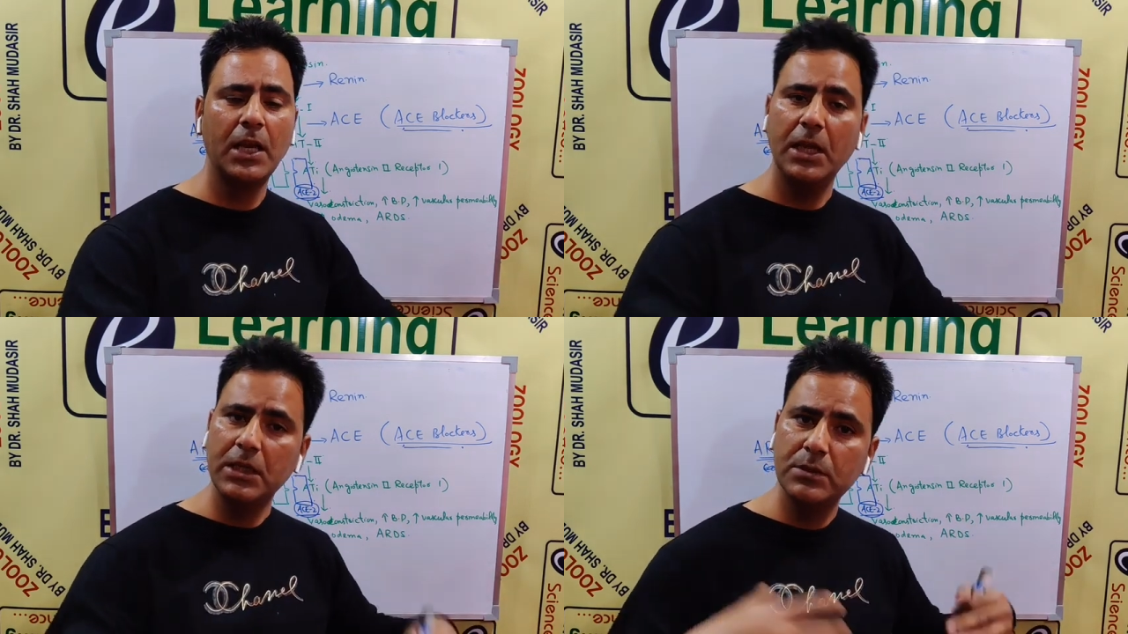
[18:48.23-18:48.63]

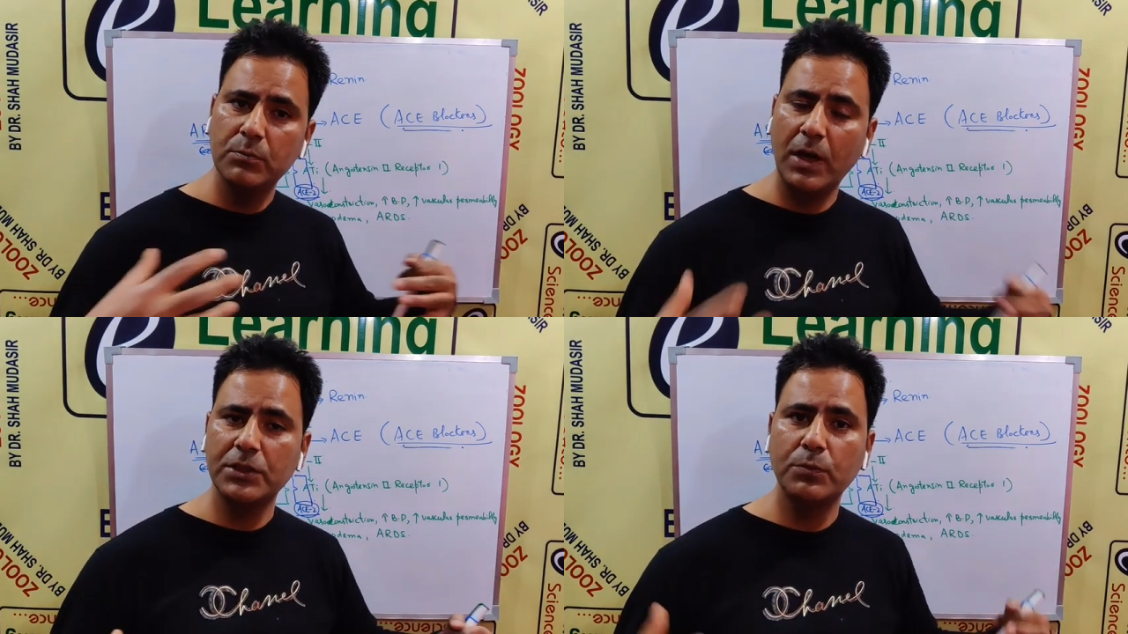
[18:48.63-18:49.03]
is
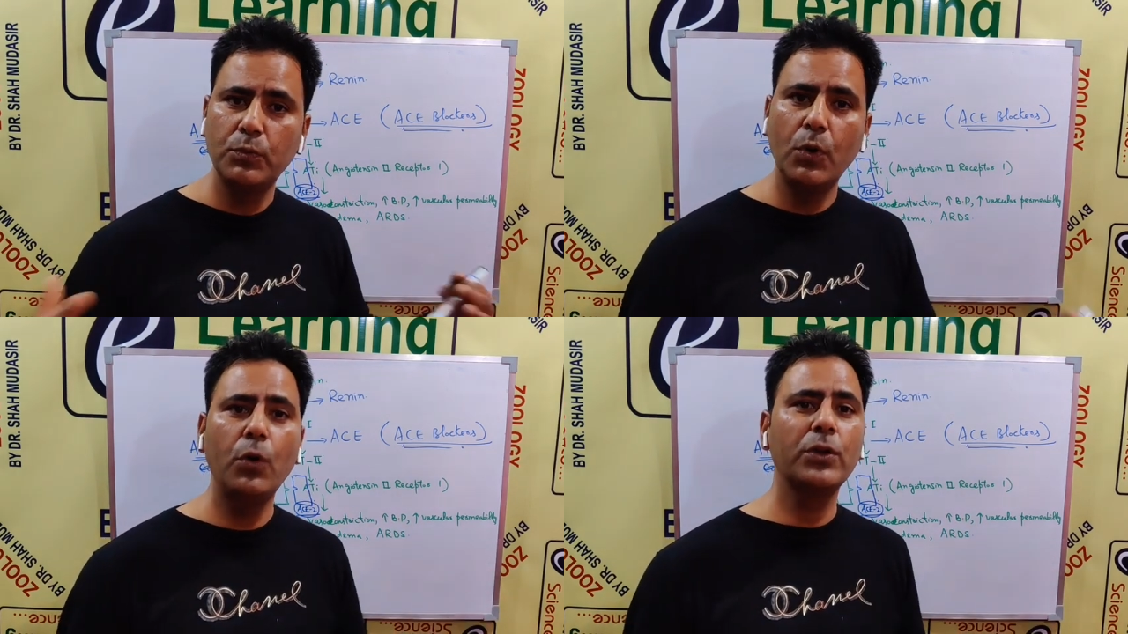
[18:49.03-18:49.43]
much
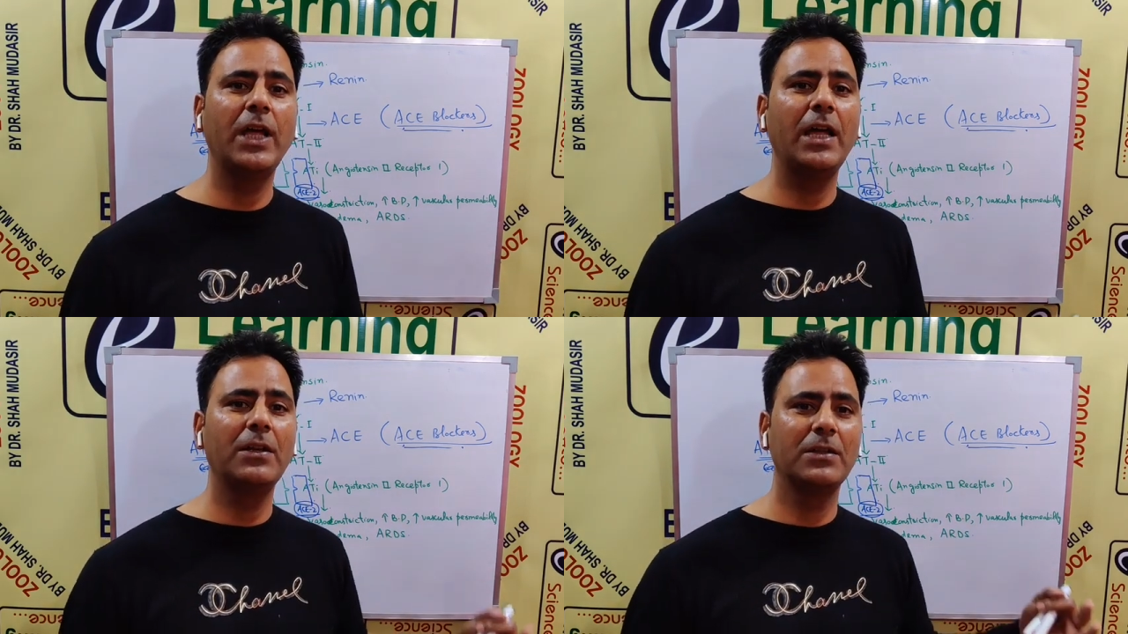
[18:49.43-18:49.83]
more
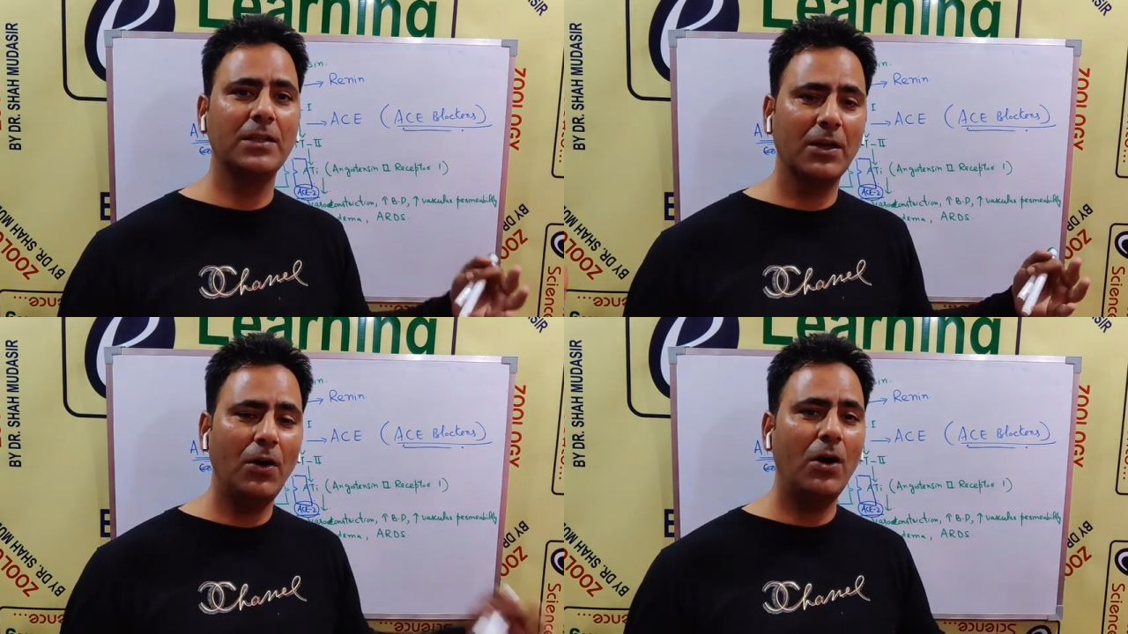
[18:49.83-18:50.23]
than
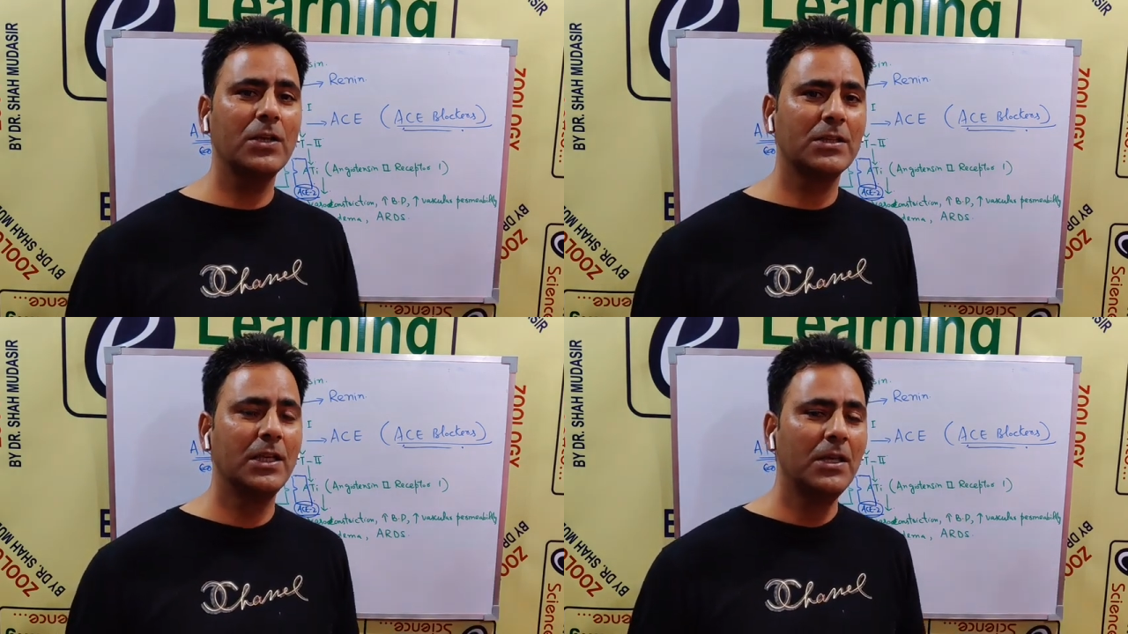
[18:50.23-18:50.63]
the
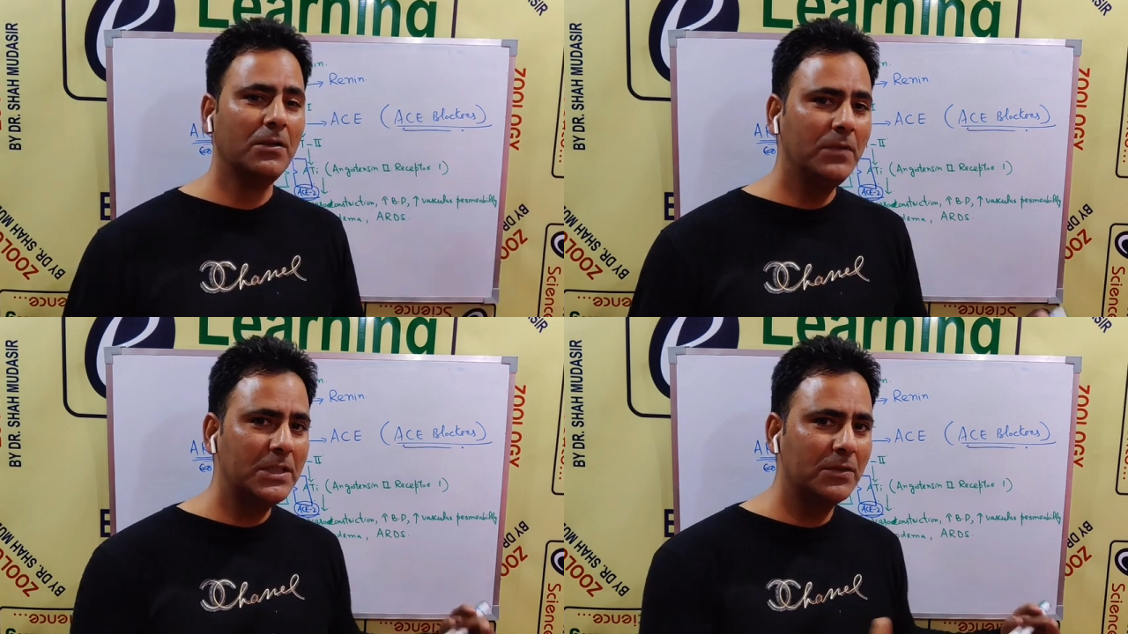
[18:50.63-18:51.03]
loss
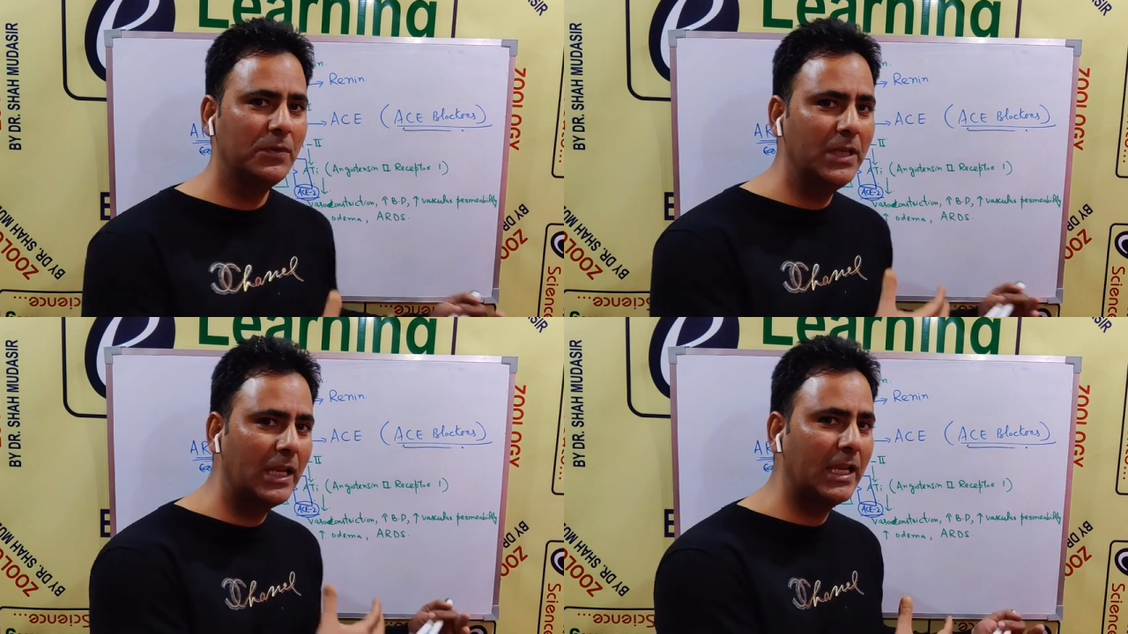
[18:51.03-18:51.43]
which
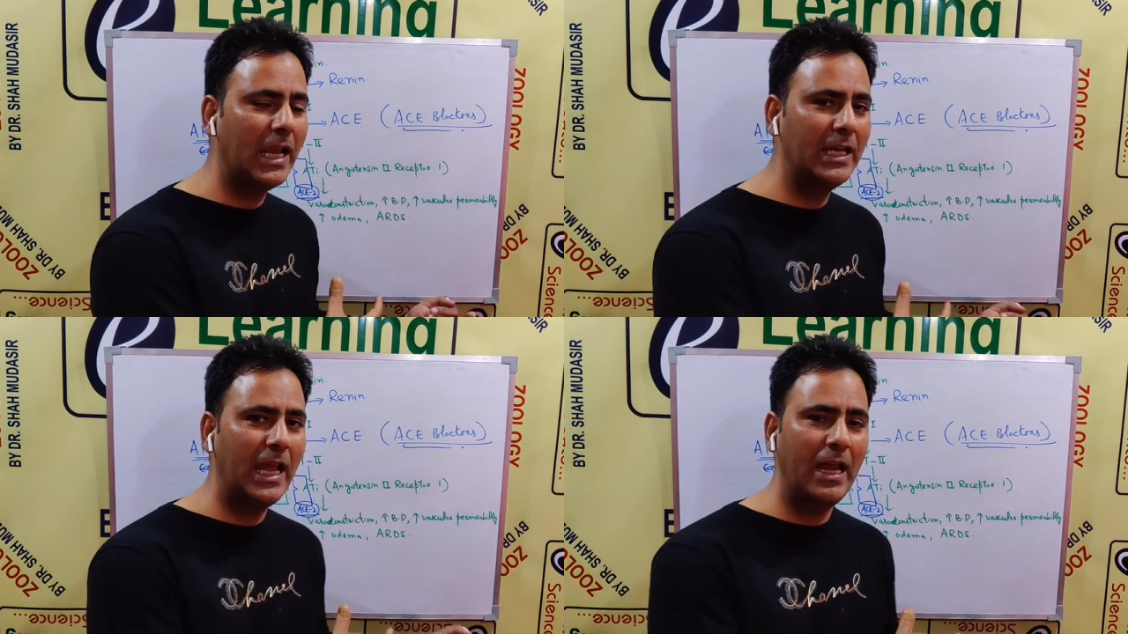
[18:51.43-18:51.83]
we can